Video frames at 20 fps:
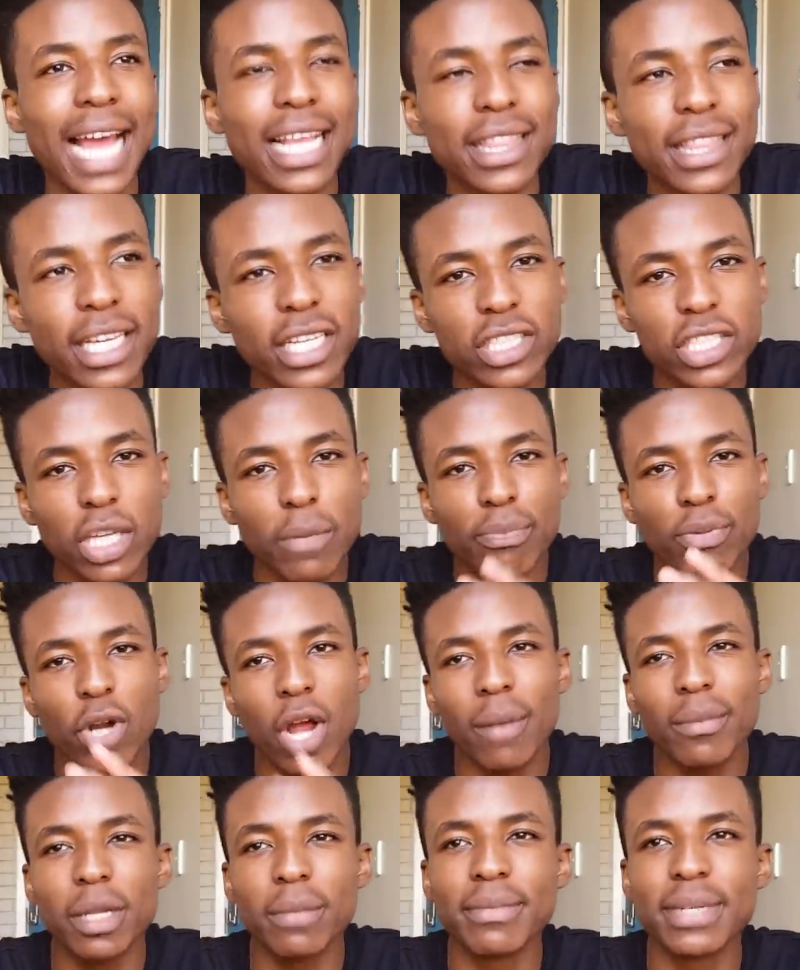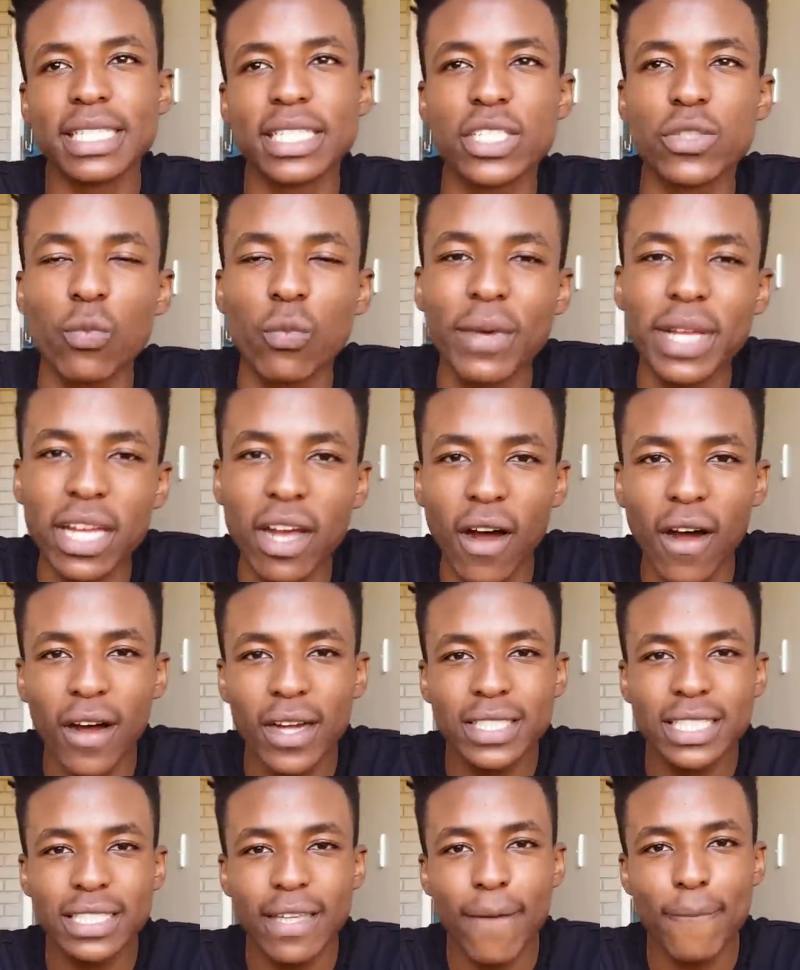I think the problem is we
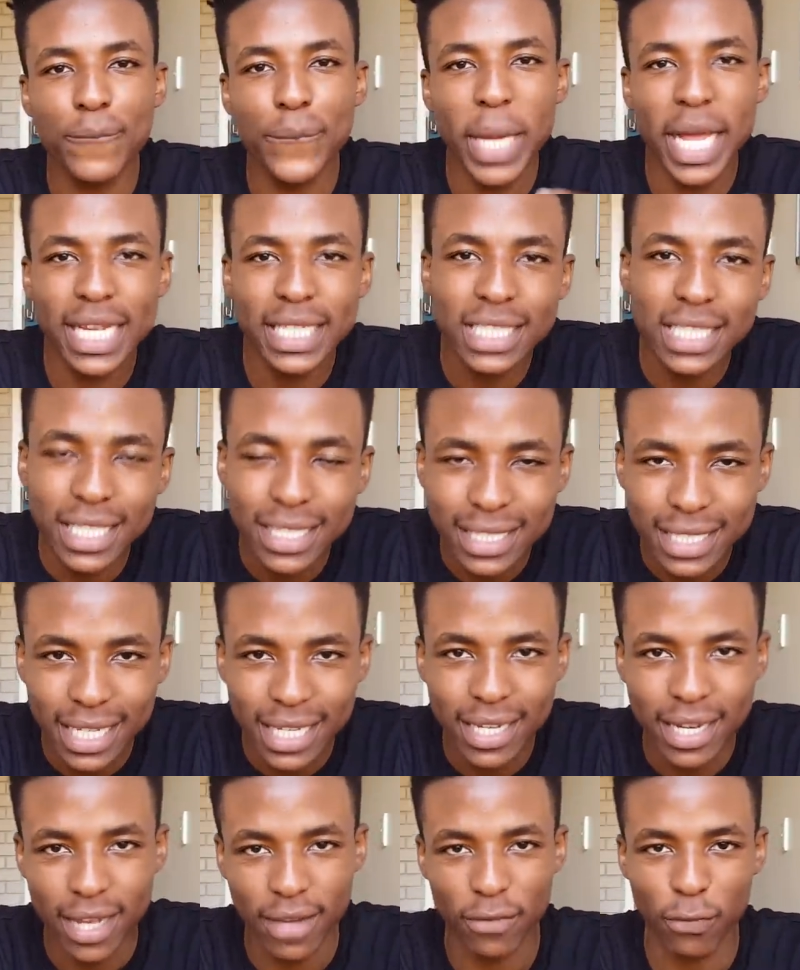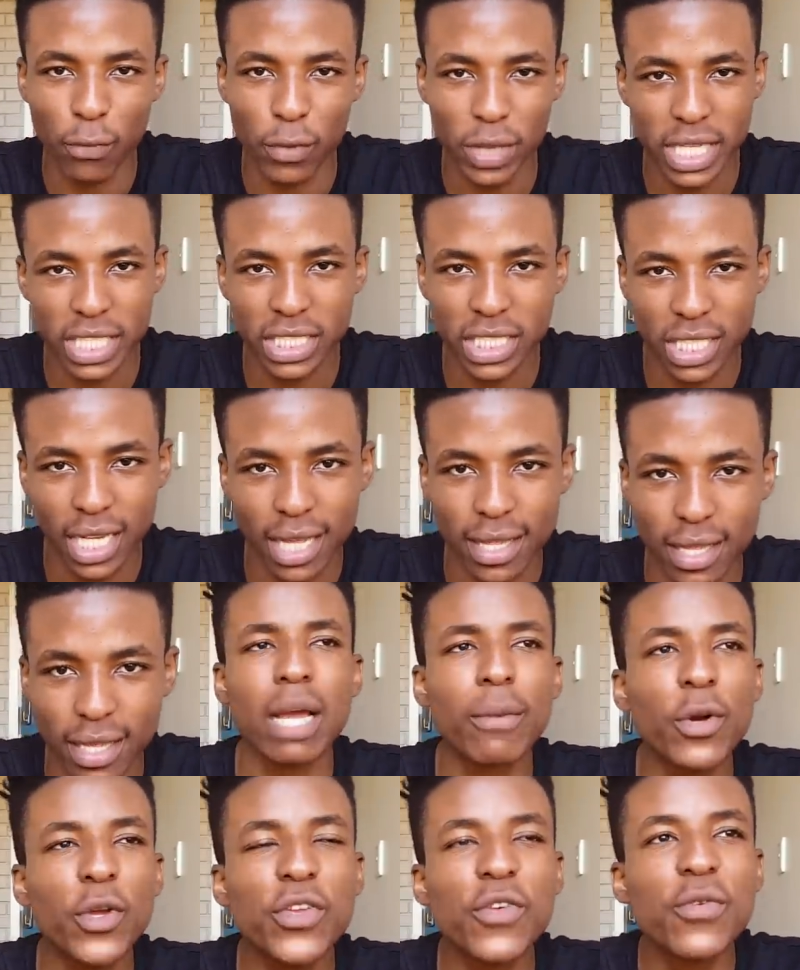aren't patient enough with each other.
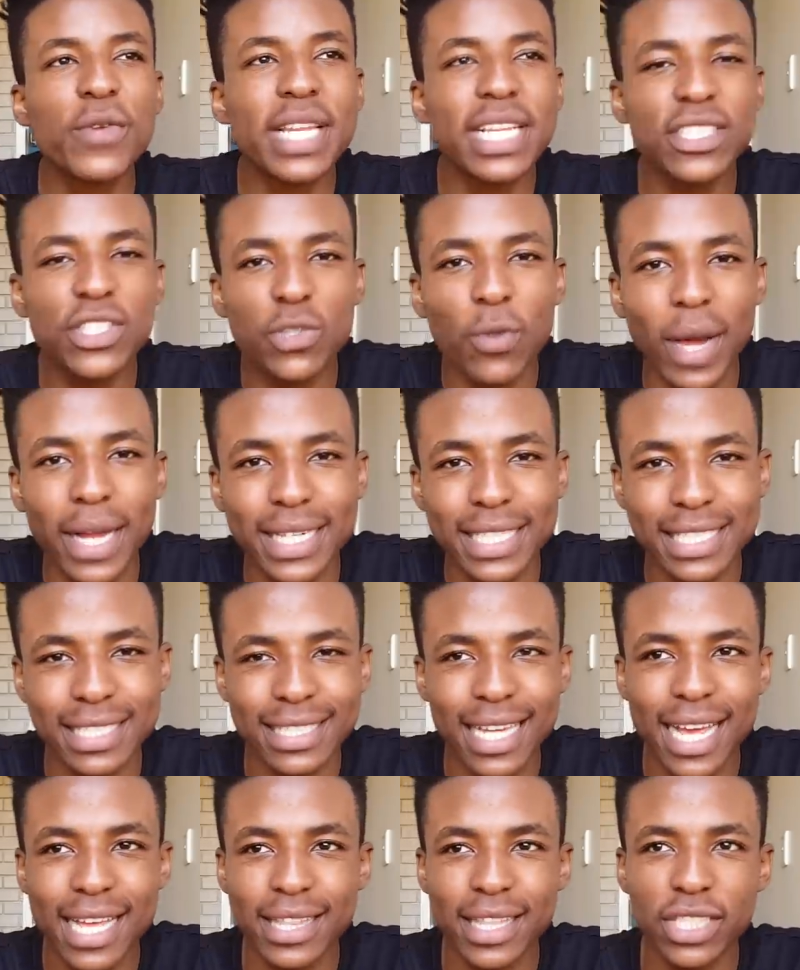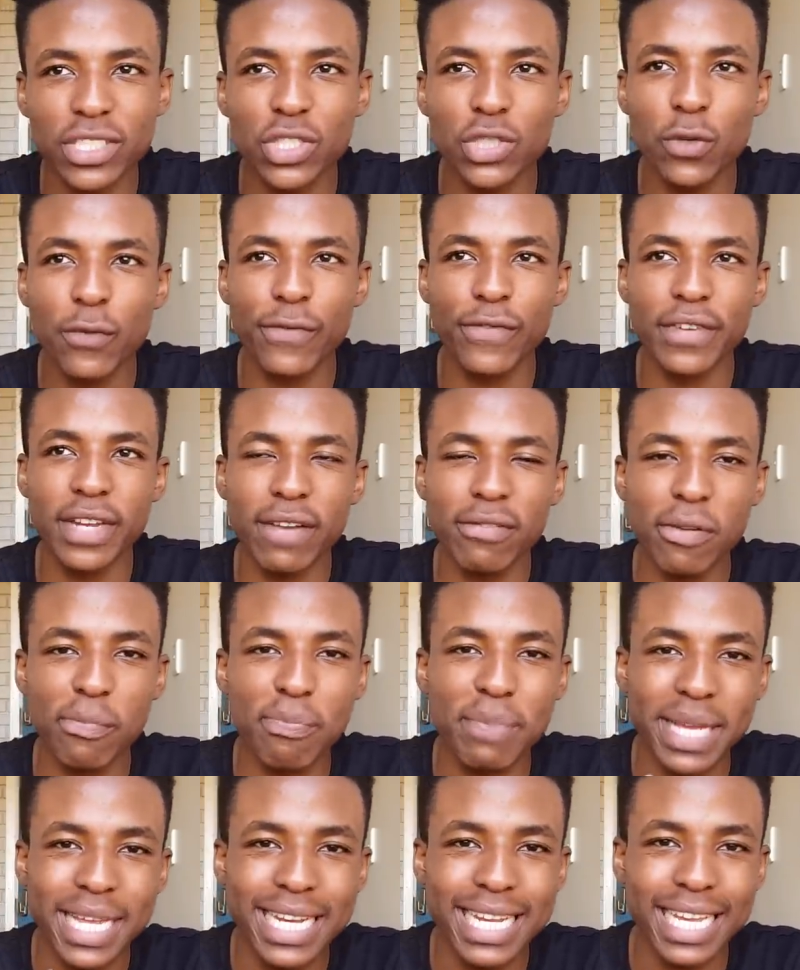Yeah, but you need to understand that you've never
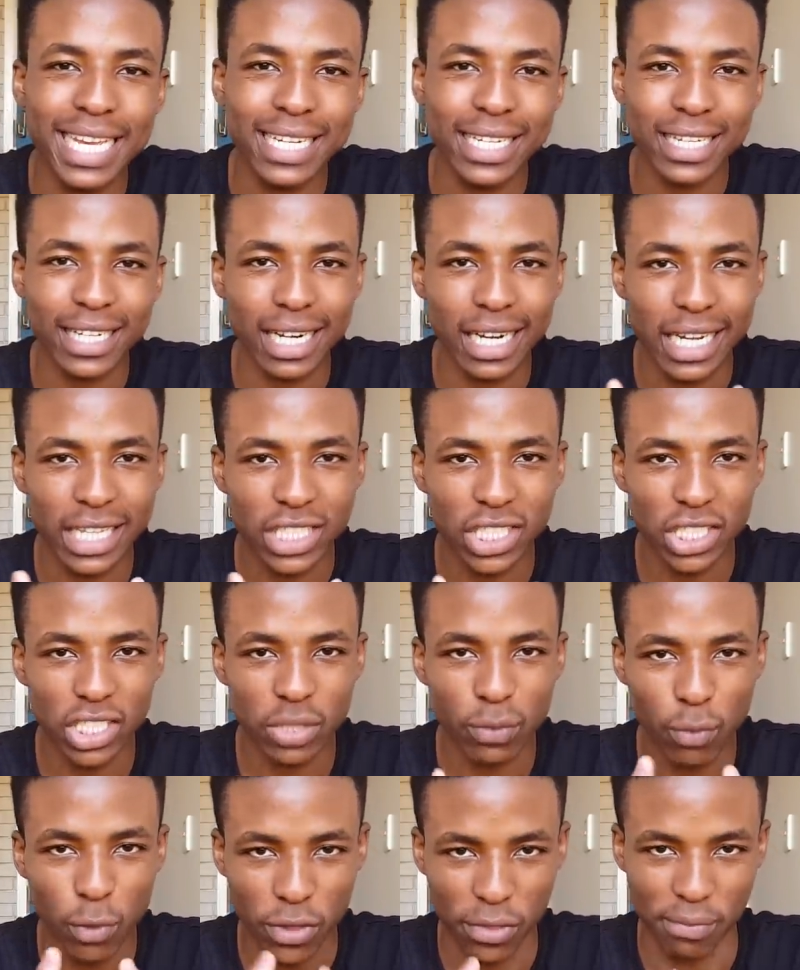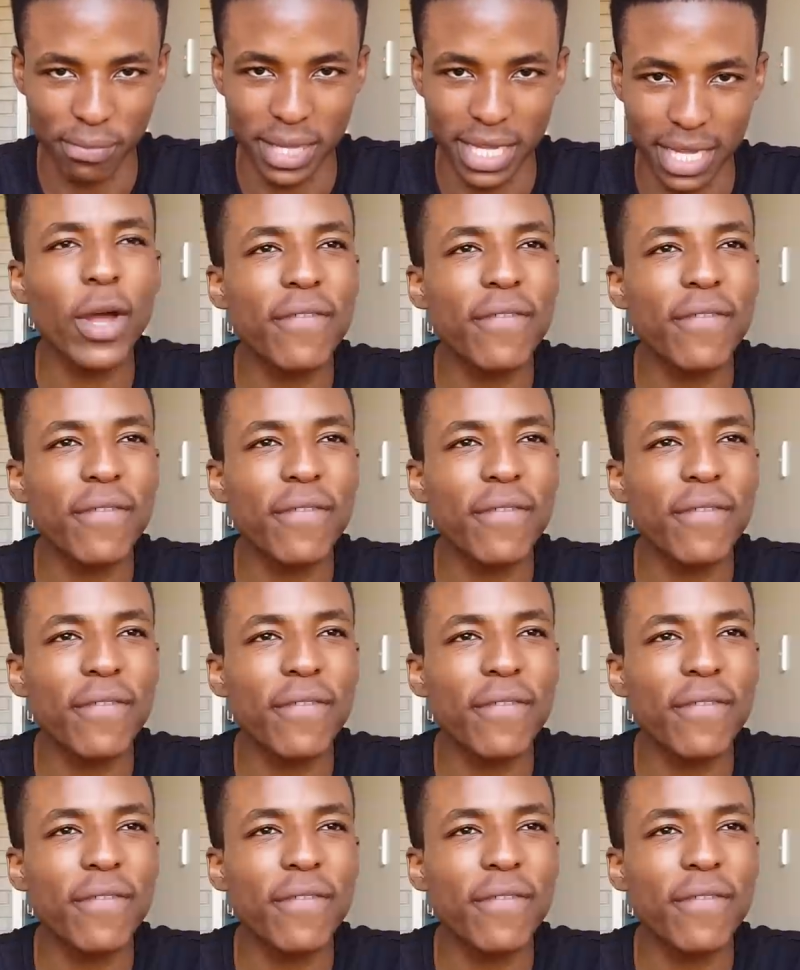been in a relationship with me.